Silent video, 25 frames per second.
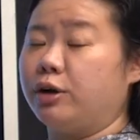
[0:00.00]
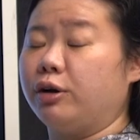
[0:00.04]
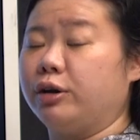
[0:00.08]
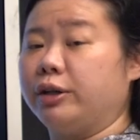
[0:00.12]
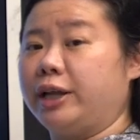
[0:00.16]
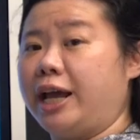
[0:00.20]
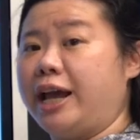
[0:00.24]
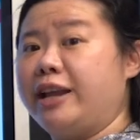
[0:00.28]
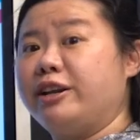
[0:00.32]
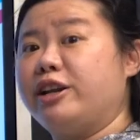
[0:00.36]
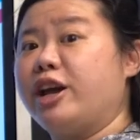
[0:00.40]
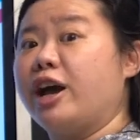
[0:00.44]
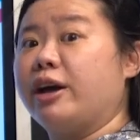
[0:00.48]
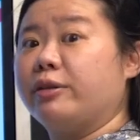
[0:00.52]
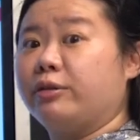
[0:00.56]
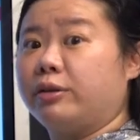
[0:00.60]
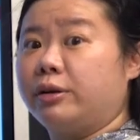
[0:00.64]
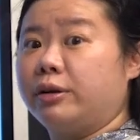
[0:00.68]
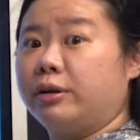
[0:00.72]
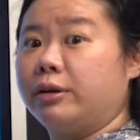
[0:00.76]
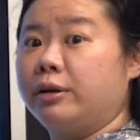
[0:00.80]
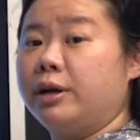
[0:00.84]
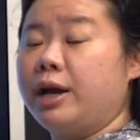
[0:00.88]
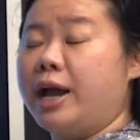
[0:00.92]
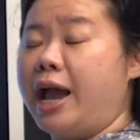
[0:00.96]
on any
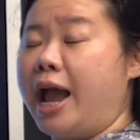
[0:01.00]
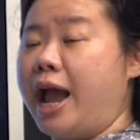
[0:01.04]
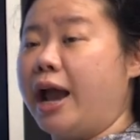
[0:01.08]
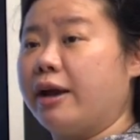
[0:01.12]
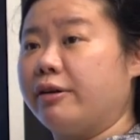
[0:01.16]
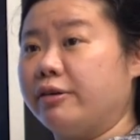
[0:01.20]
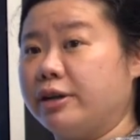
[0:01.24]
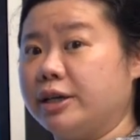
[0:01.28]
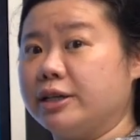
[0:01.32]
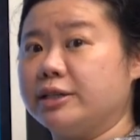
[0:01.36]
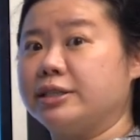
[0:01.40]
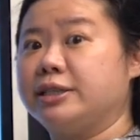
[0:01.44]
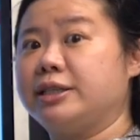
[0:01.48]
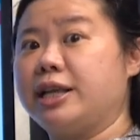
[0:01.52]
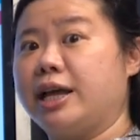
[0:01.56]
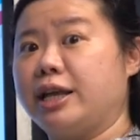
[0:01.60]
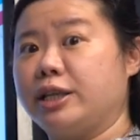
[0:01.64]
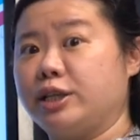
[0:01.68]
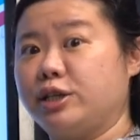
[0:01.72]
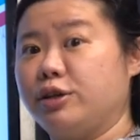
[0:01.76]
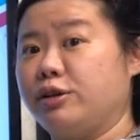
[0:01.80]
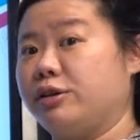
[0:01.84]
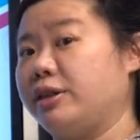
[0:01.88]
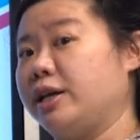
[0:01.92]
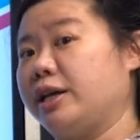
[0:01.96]
other areas
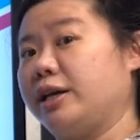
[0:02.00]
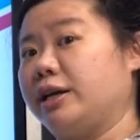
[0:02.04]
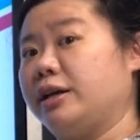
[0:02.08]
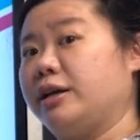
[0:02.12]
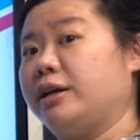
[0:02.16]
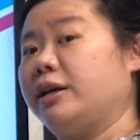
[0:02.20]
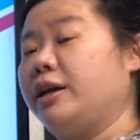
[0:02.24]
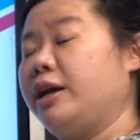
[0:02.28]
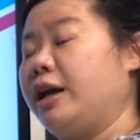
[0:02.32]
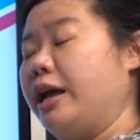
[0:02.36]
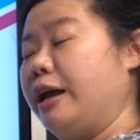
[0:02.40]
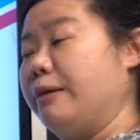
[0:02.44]
that you think